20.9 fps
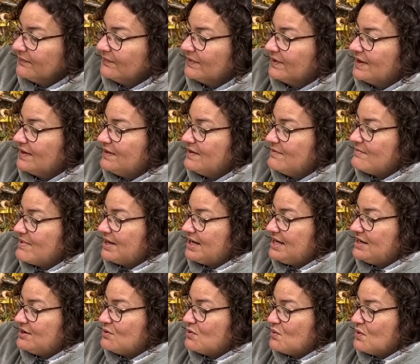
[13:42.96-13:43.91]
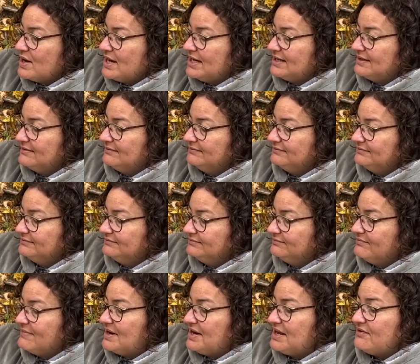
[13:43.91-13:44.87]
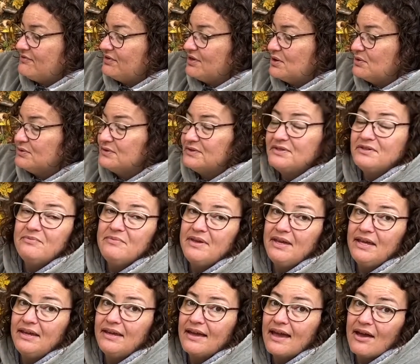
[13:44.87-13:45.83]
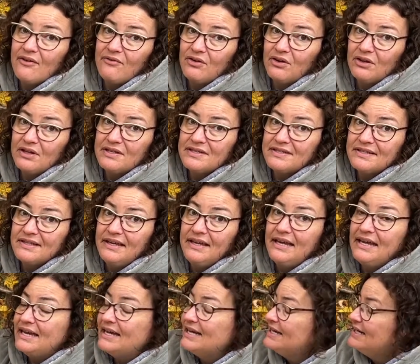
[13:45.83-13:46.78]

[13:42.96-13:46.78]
The money coin, money flows to me effortlessly.